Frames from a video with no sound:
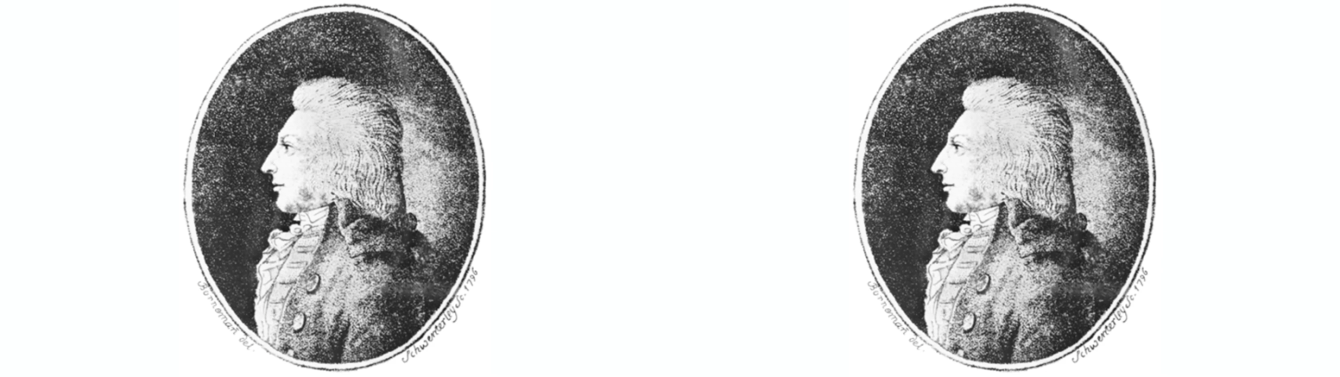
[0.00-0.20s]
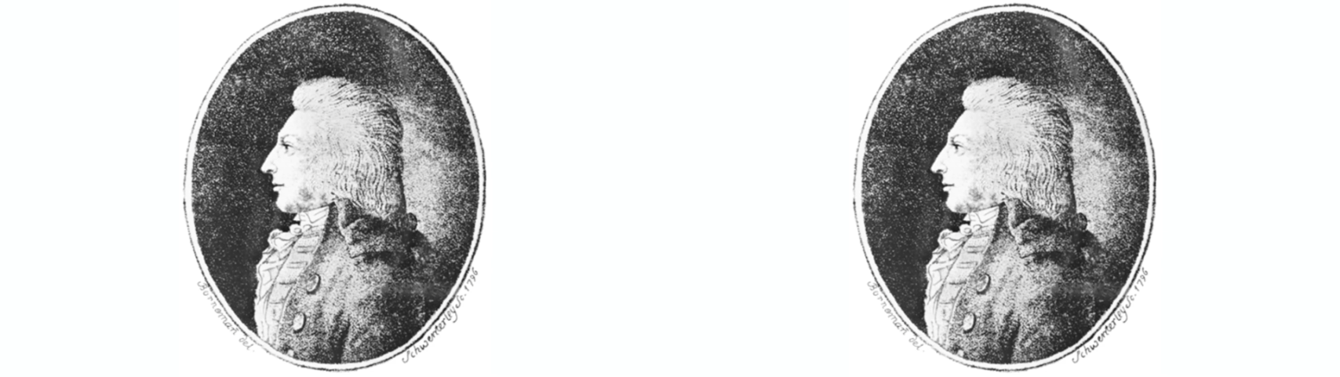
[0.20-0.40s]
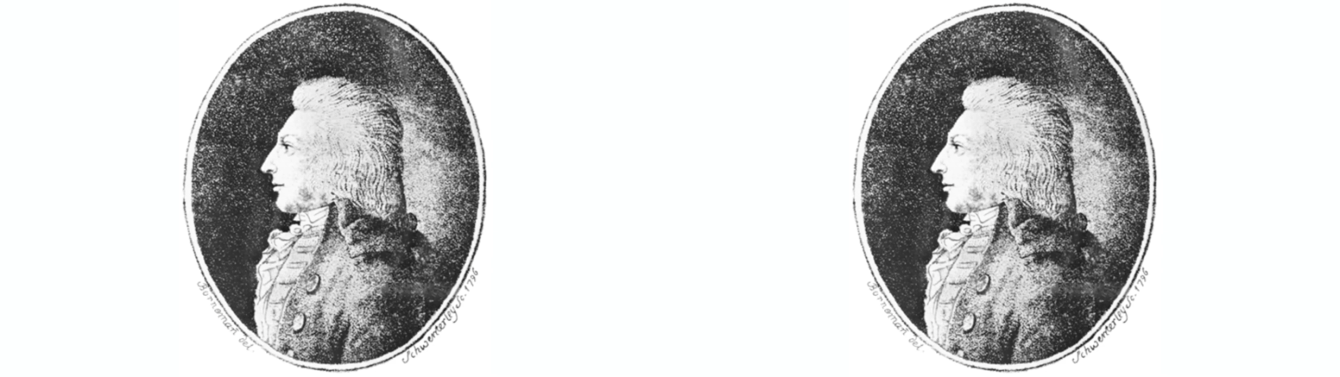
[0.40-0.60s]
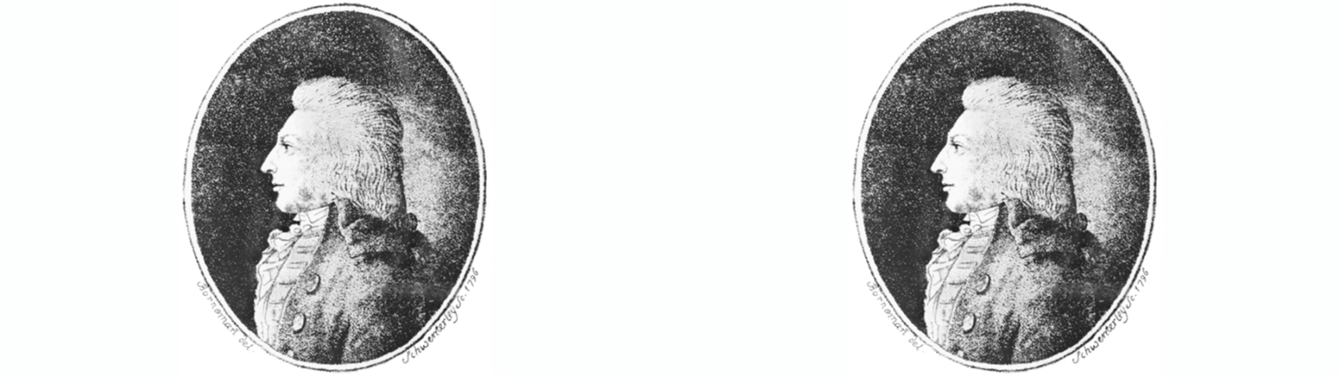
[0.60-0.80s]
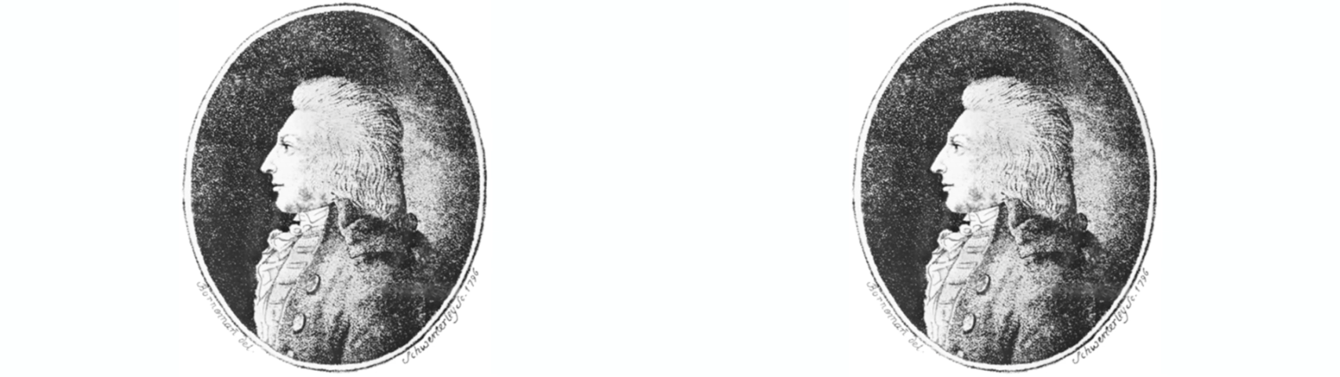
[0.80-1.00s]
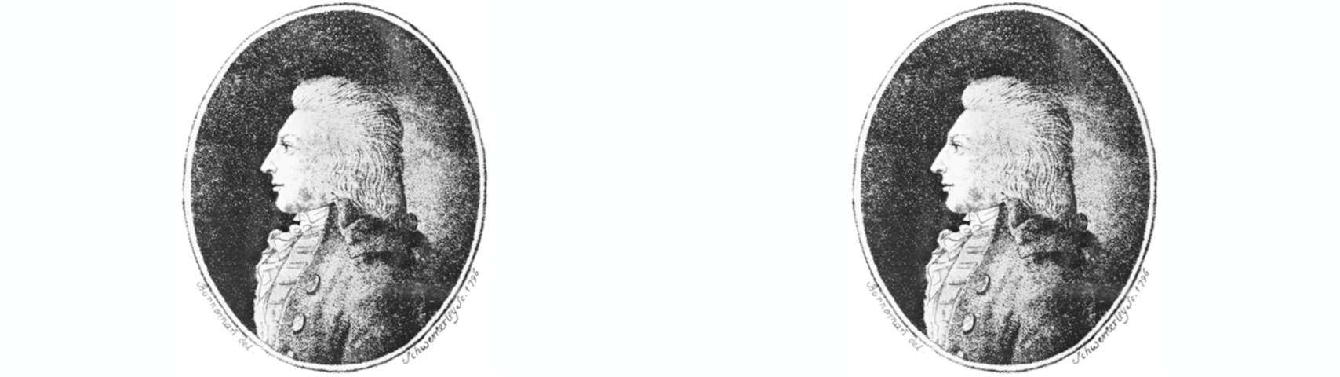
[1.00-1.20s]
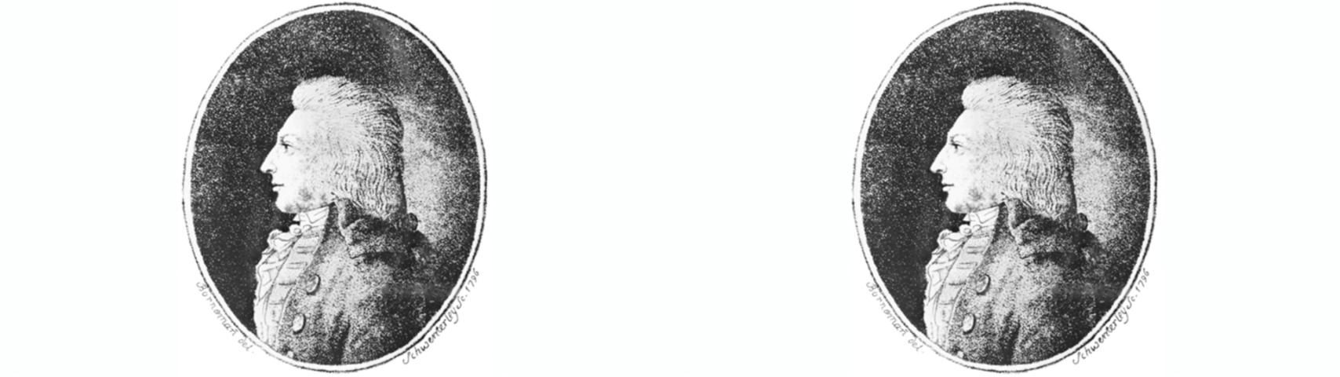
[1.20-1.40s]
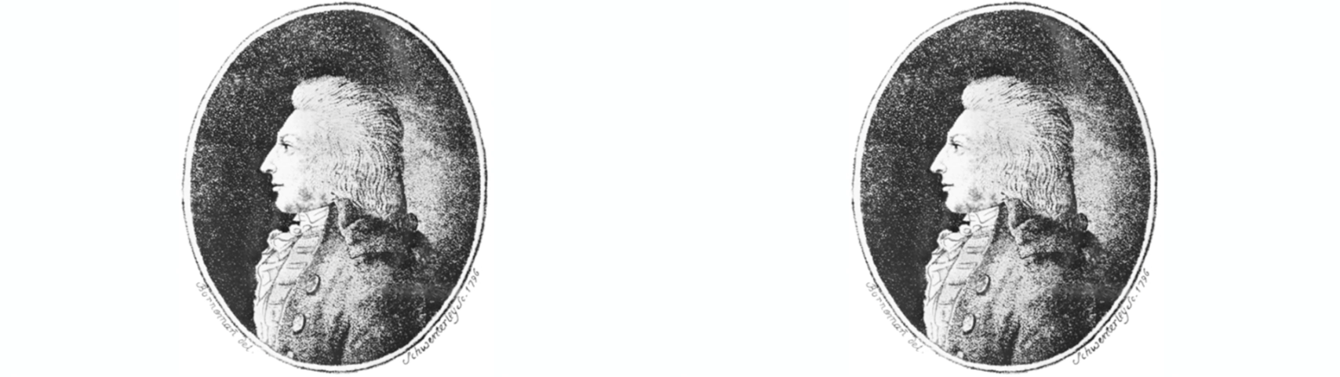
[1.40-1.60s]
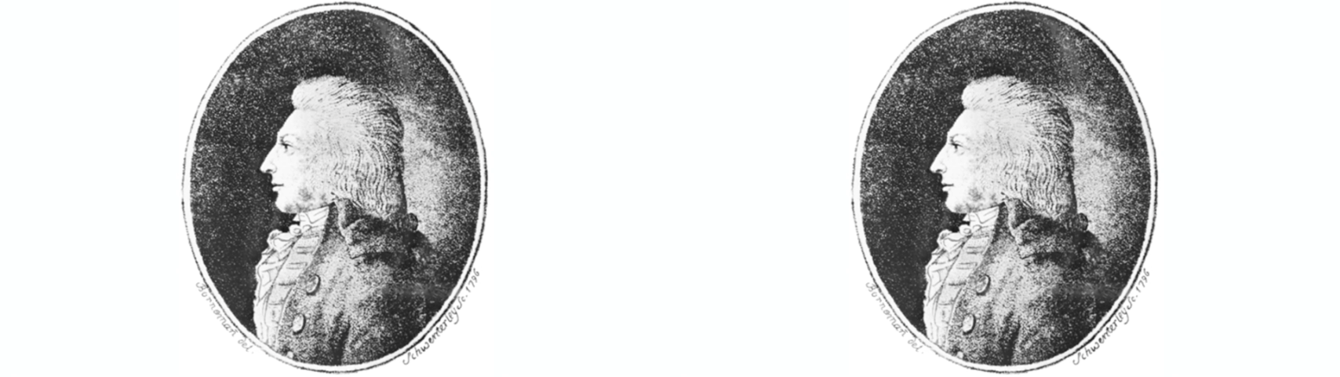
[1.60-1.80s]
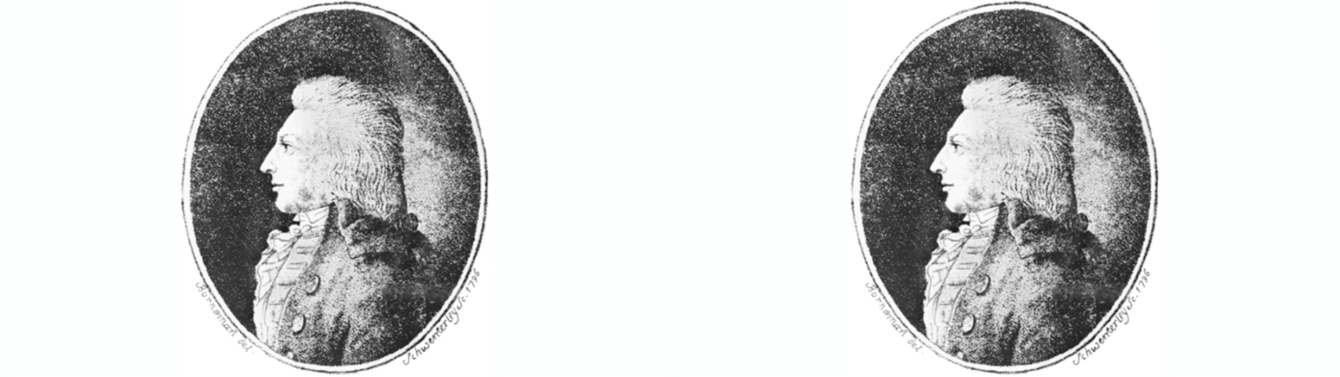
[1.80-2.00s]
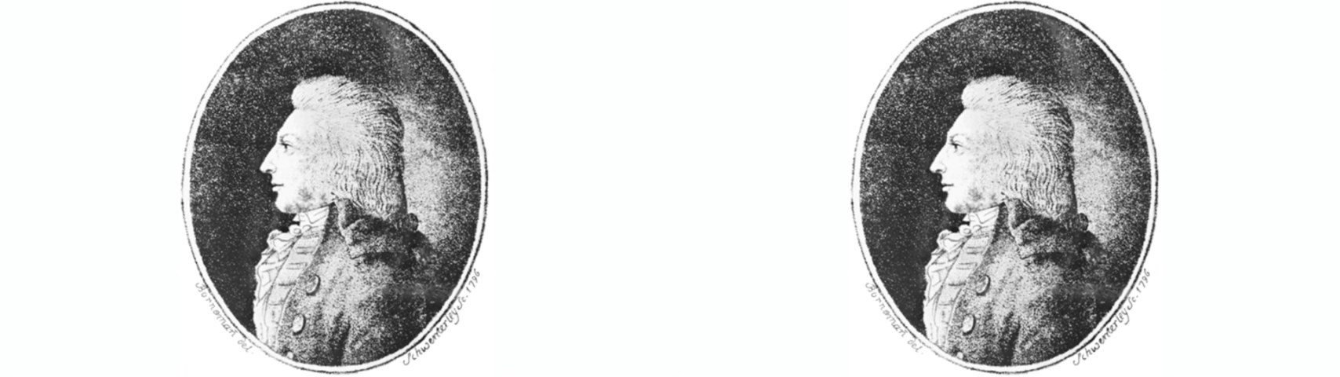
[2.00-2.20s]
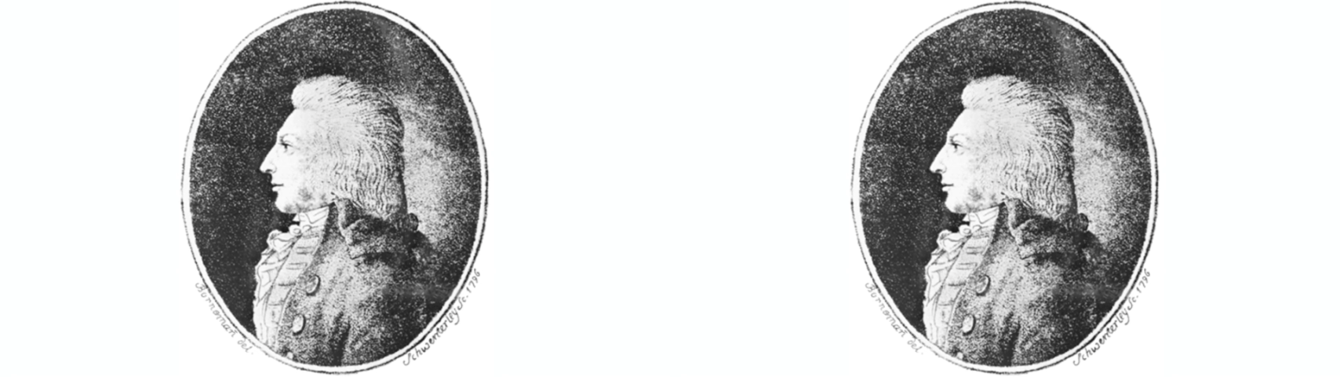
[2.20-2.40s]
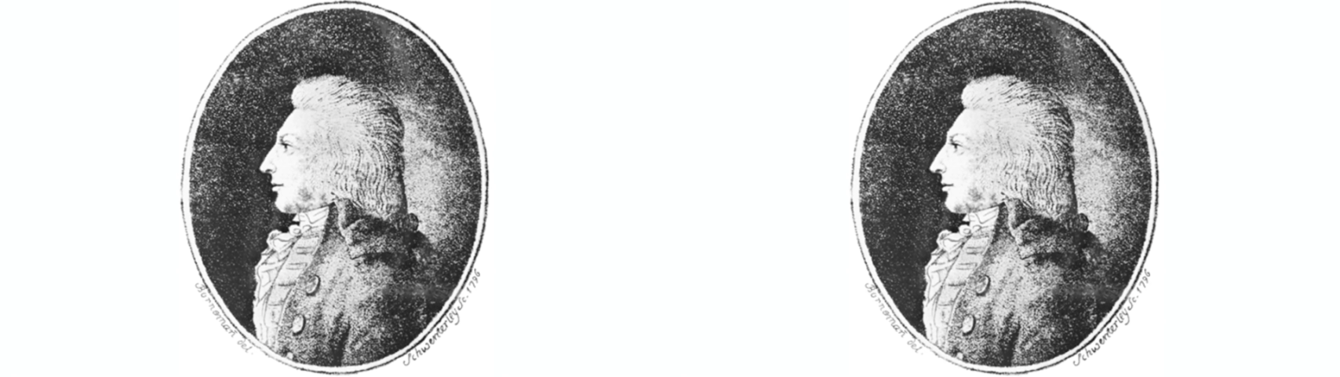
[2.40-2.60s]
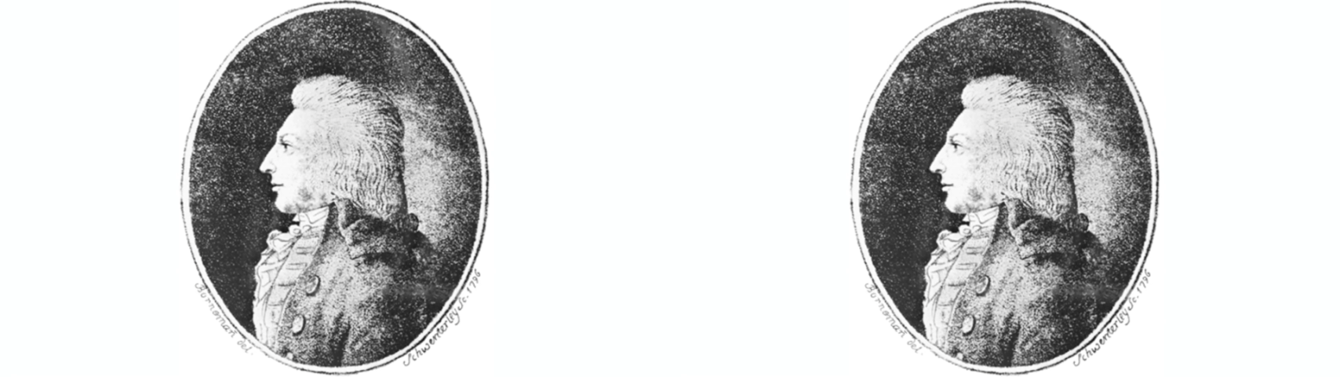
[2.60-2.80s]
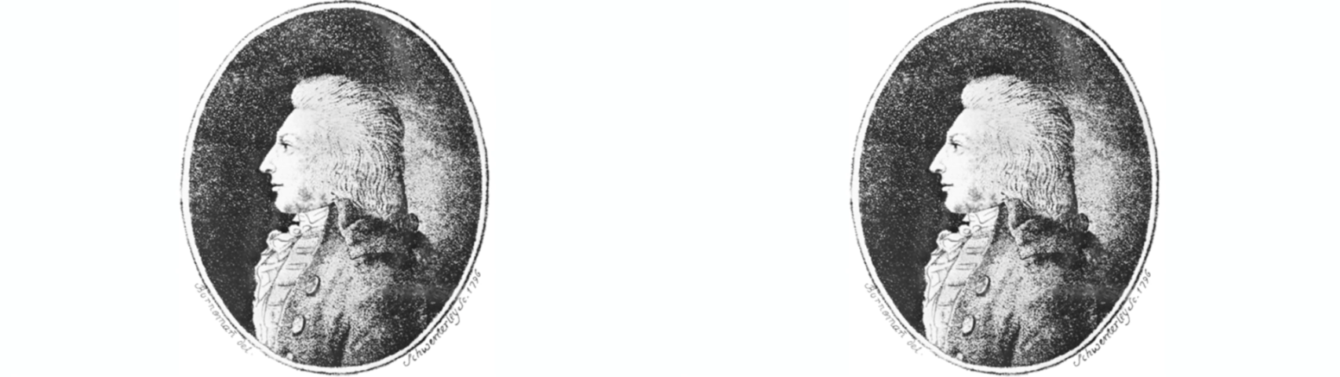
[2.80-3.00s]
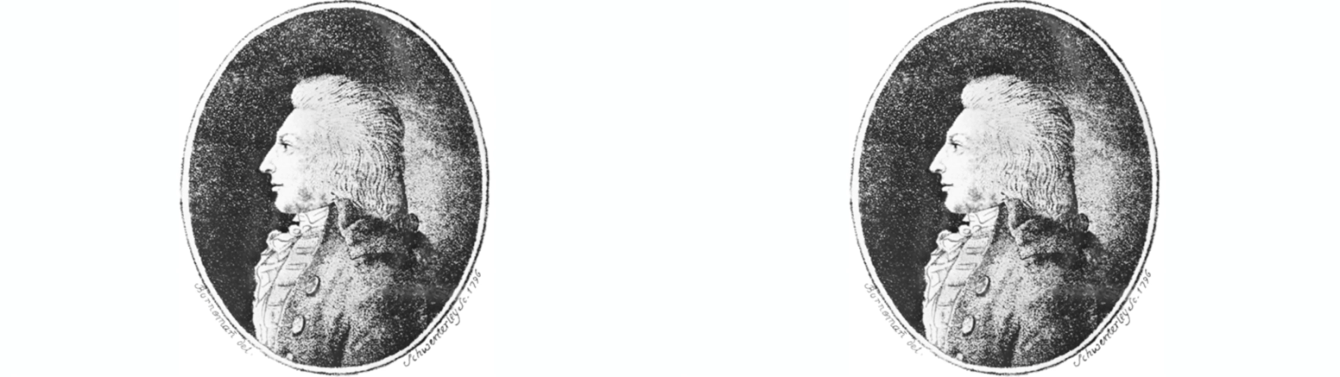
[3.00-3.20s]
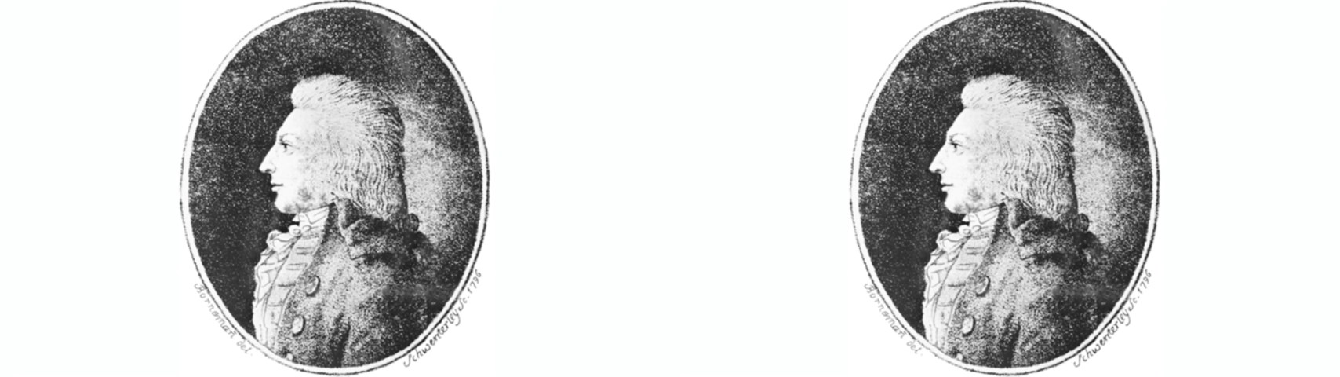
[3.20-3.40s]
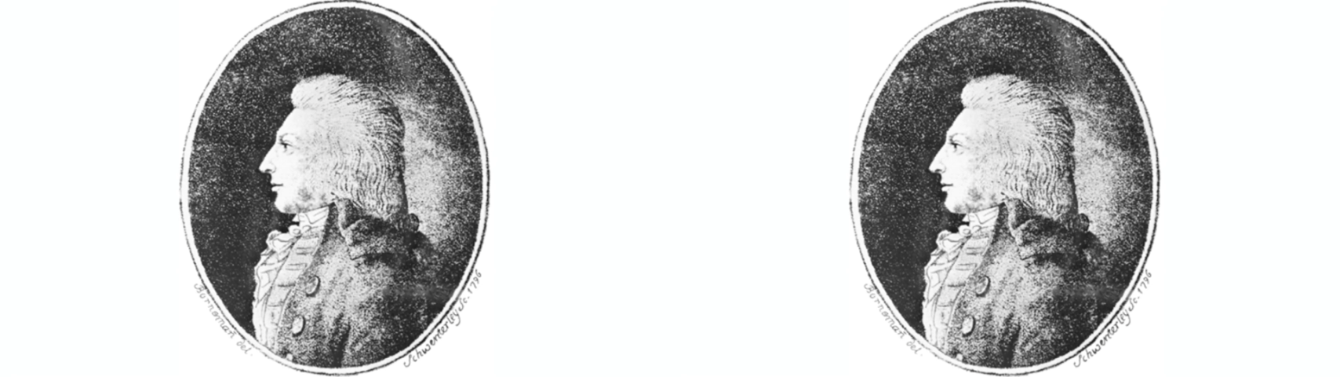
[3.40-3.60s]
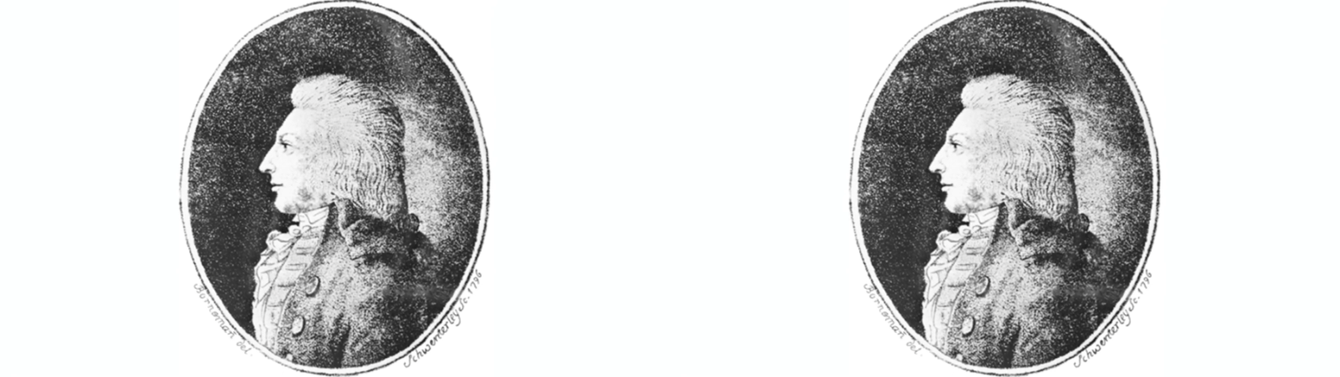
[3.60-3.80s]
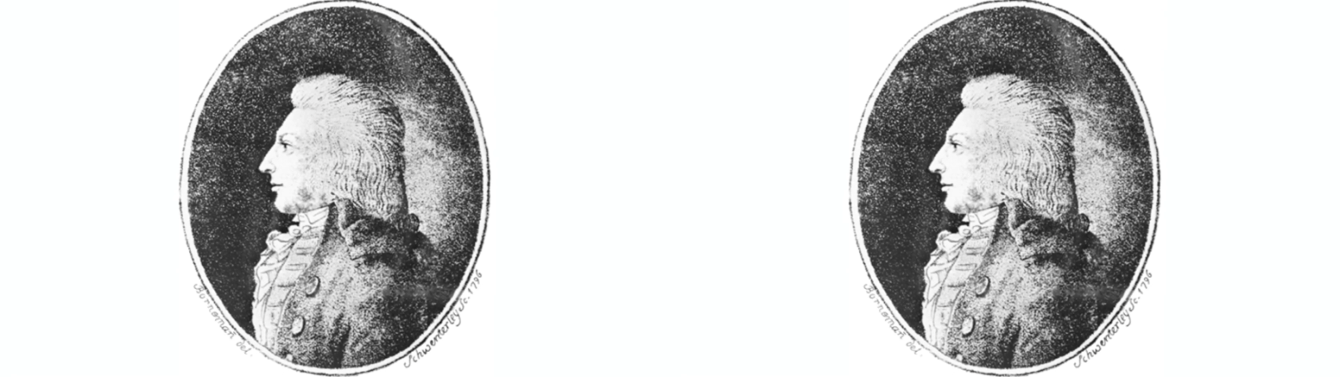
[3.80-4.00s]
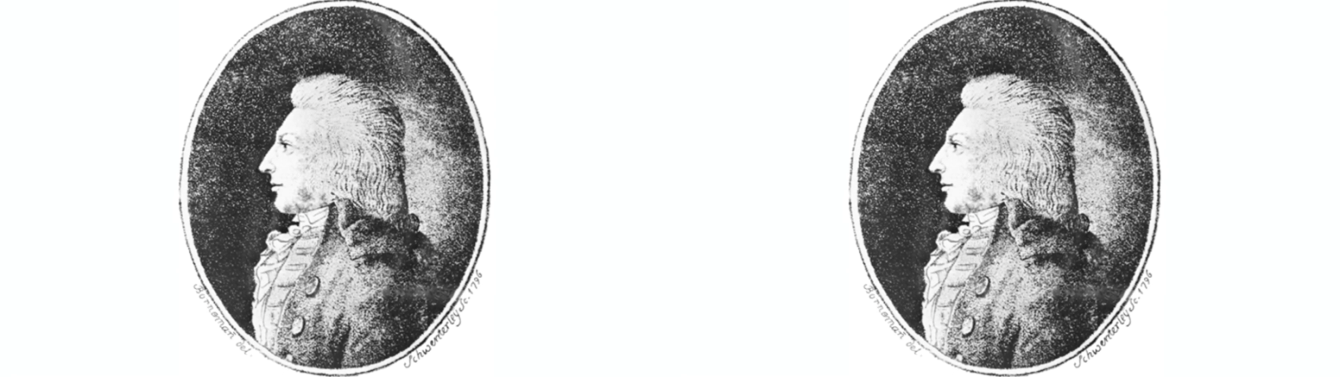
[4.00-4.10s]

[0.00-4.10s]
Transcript: Nobody's mouth can be seen.